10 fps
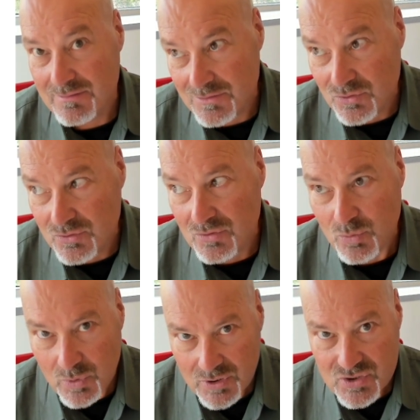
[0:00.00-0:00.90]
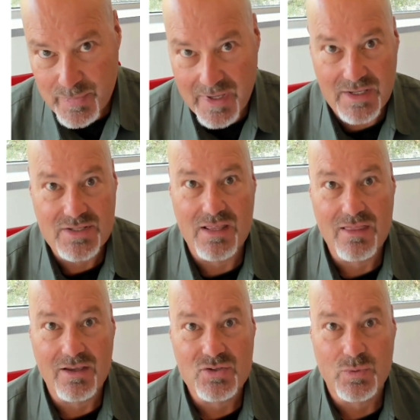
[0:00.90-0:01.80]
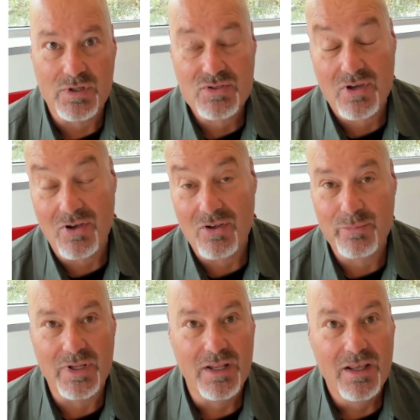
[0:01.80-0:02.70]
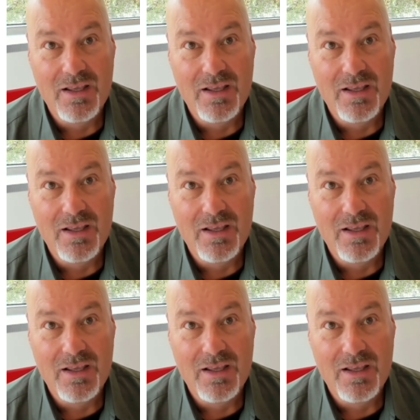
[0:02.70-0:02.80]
Google Workspace, I think is what it's called, but